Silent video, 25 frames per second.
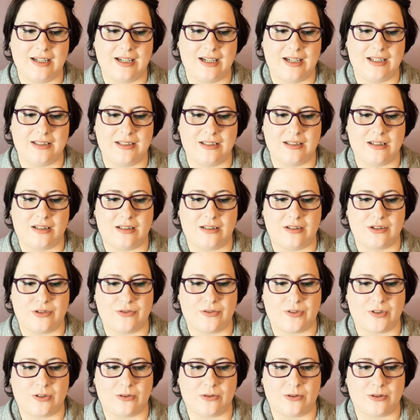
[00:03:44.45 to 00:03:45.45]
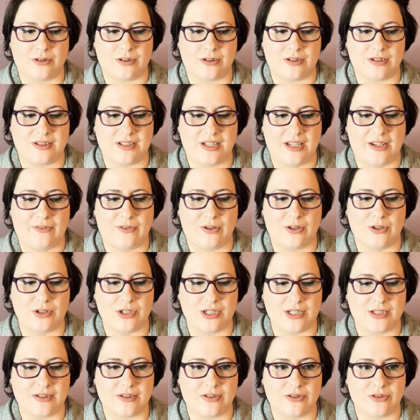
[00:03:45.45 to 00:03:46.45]
and the knowledge of our Lord and Savior,
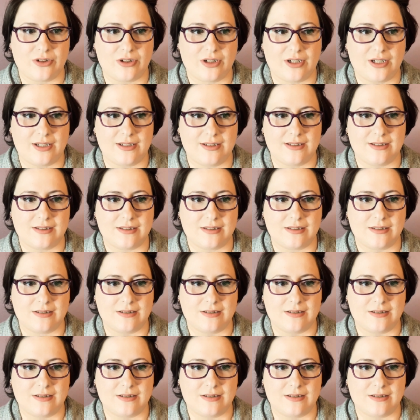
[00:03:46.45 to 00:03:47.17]
Jesus Christ.